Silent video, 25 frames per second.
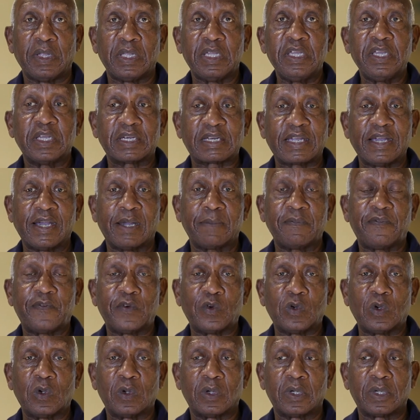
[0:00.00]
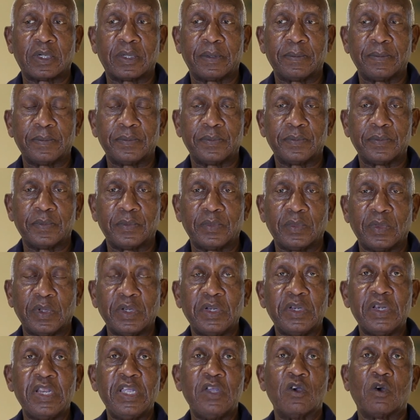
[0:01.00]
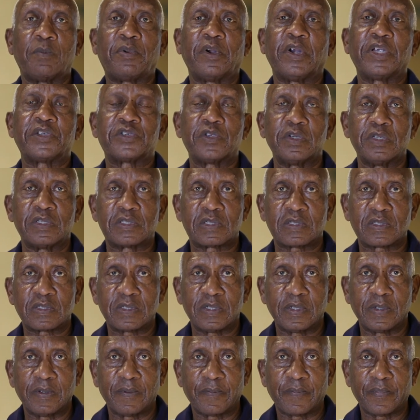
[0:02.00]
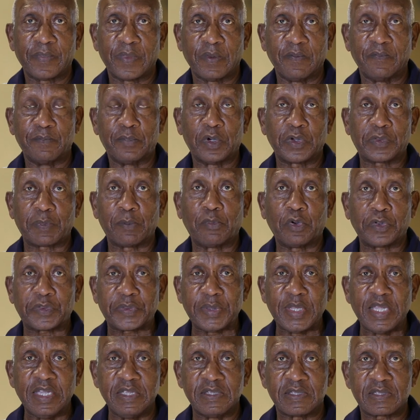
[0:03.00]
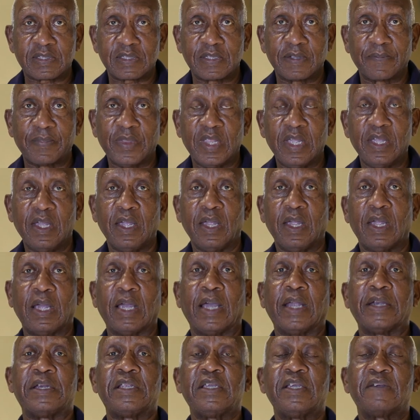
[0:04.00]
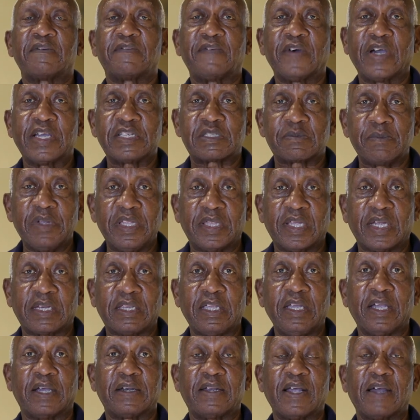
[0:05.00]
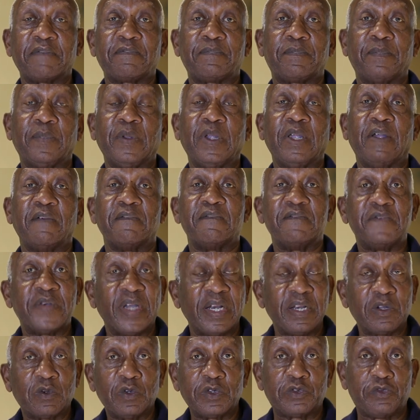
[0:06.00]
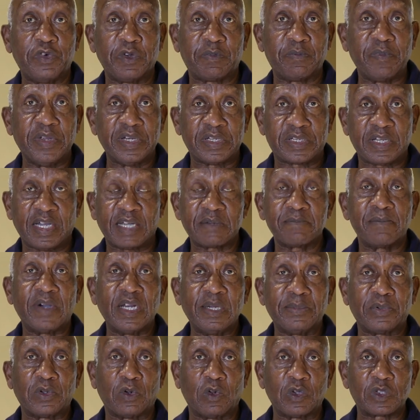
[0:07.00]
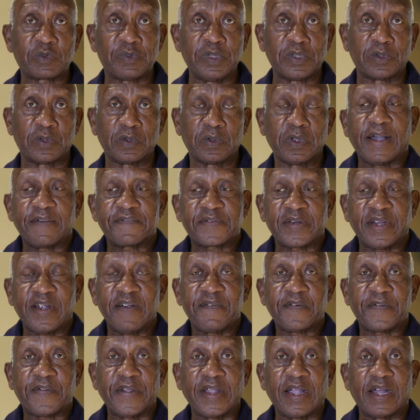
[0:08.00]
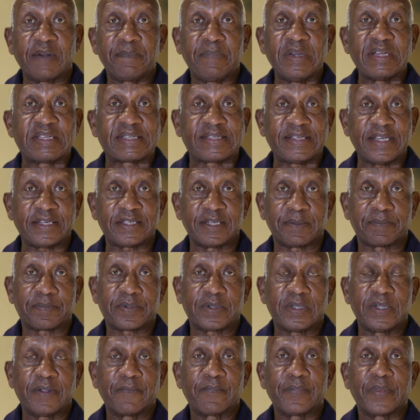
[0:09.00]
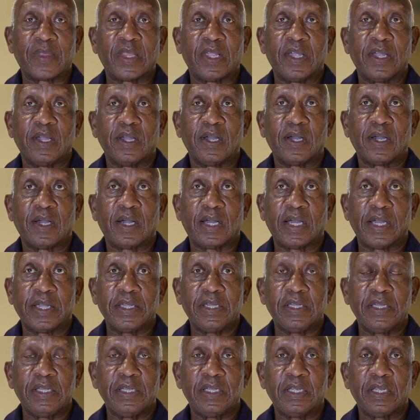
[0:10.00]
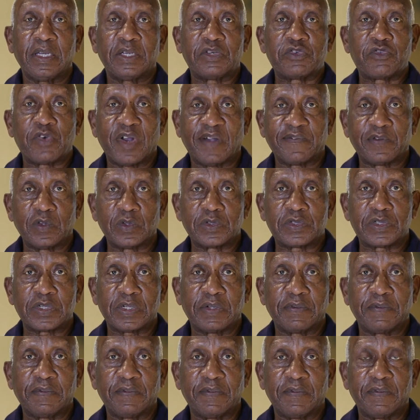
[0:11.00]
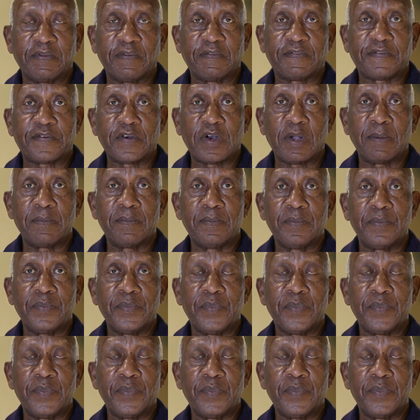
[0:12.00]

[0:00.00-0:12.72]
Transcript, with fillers: He had come for knee operations, both knees, and he advised me that he had had very good treatment at Manipal Hospital. After everything had been set up, I traveled from